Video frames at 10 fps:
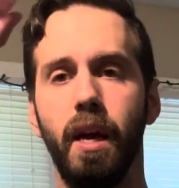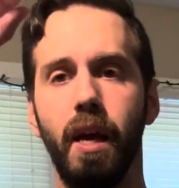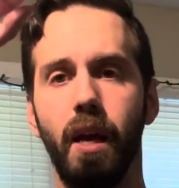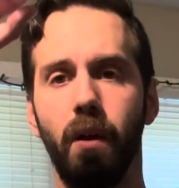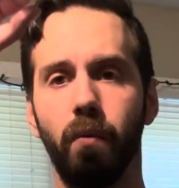
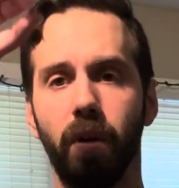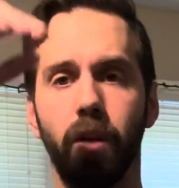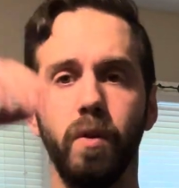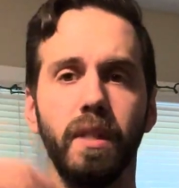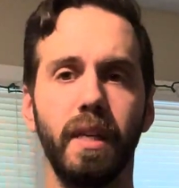and we're going to
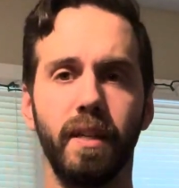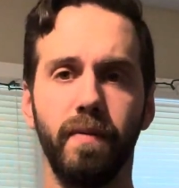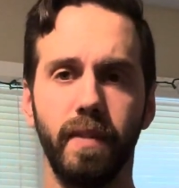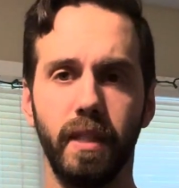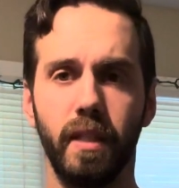use that to
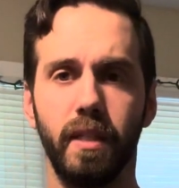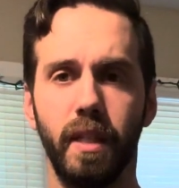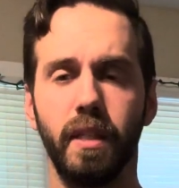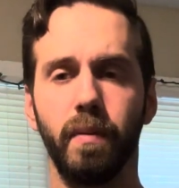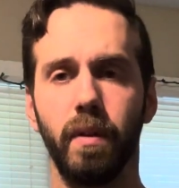
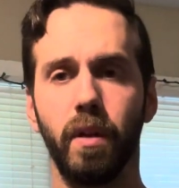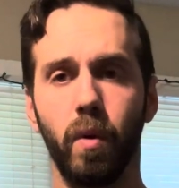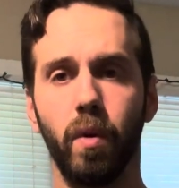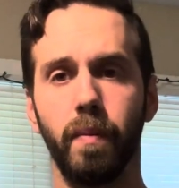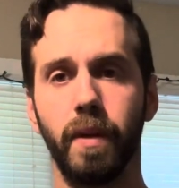facilitate some of the
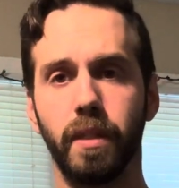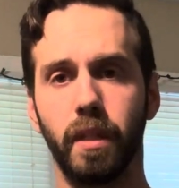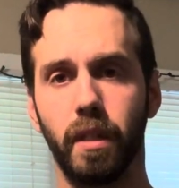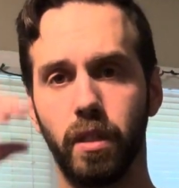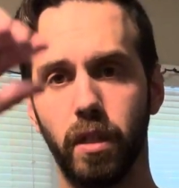core
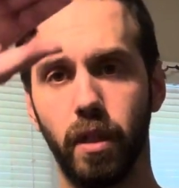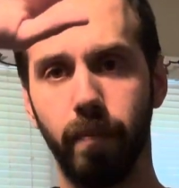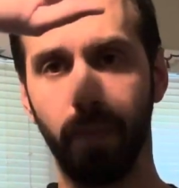musculature.